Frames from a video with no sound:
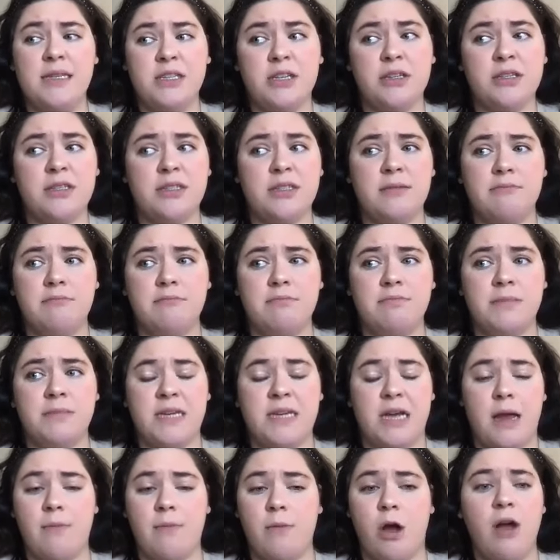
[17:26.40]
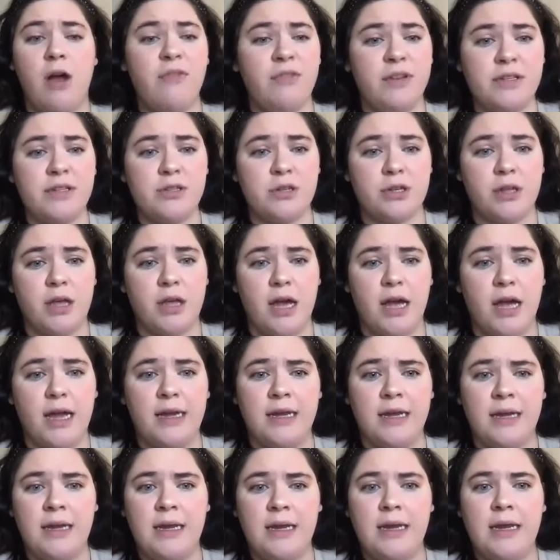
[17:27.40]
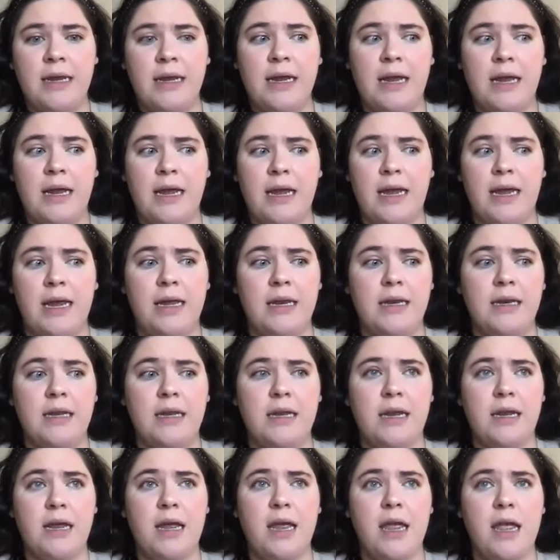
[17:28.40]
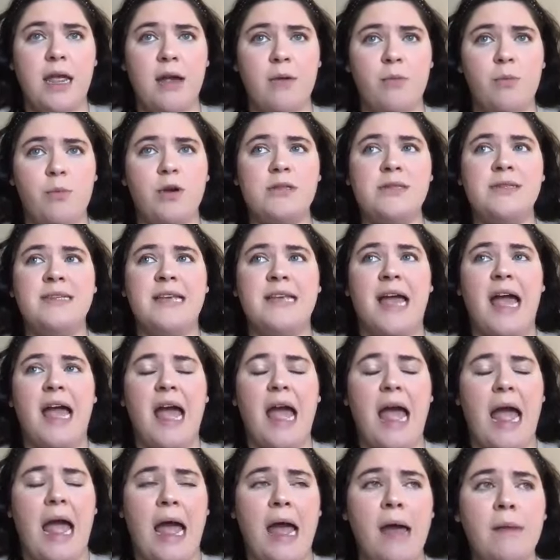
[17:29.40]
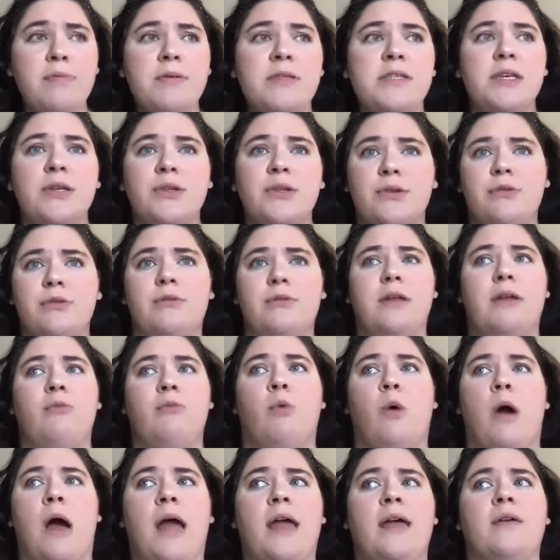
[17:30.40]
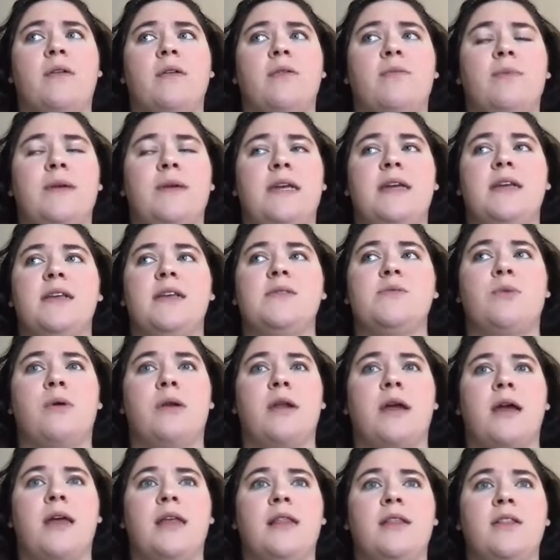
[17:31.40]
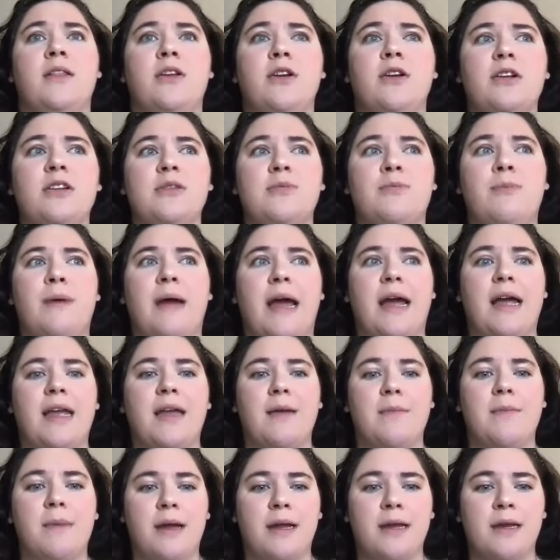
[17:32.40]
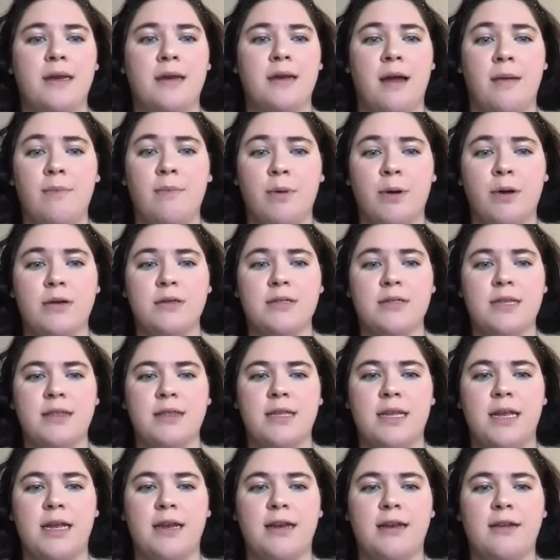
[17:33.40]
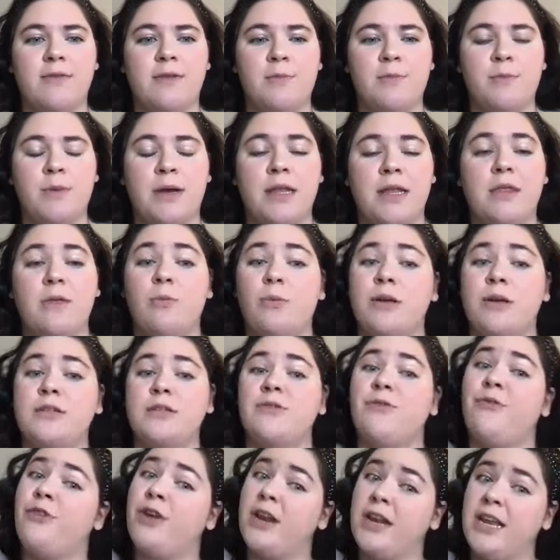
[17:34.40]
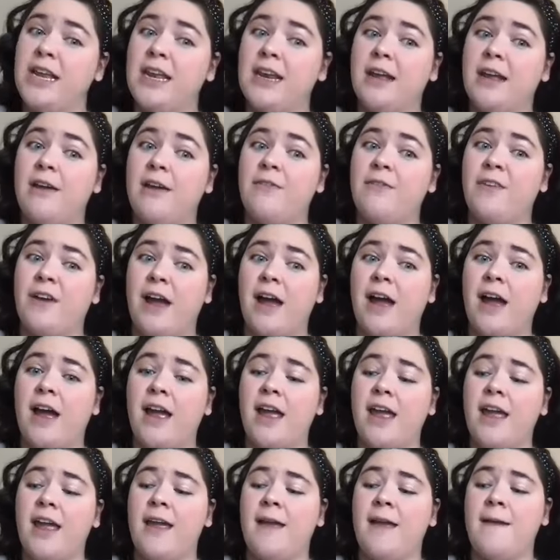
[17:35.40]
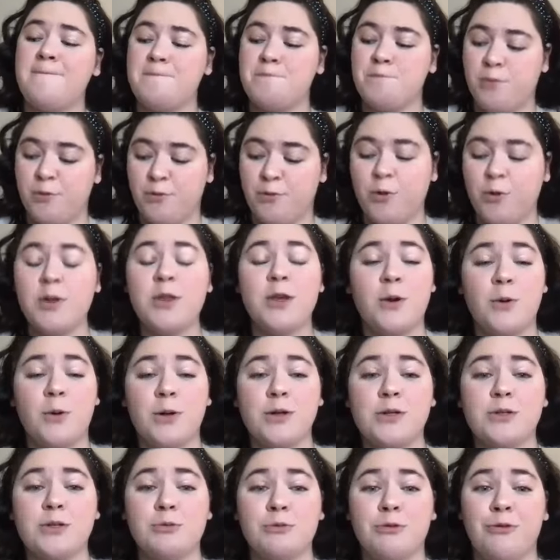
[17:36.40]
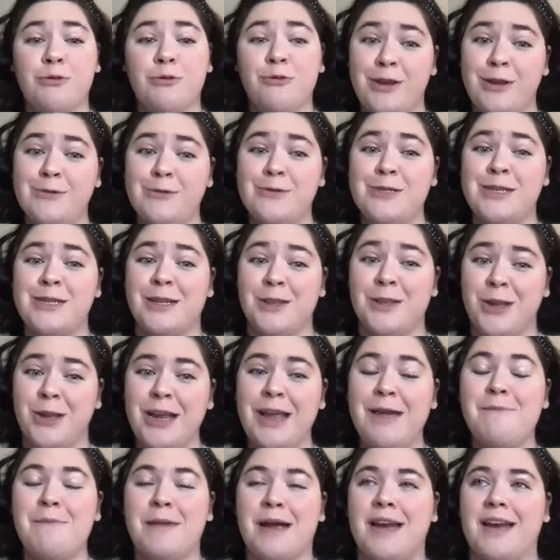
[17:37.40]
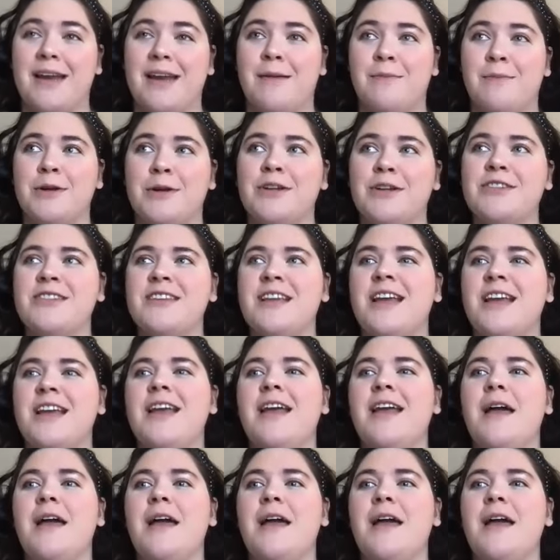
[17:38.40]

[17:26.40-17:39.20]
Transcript: took some time off in July, and it was absolutely wild because when I looked back at my numbers at the end of the month, which funny enough, I, before the course, refused to look at my numbers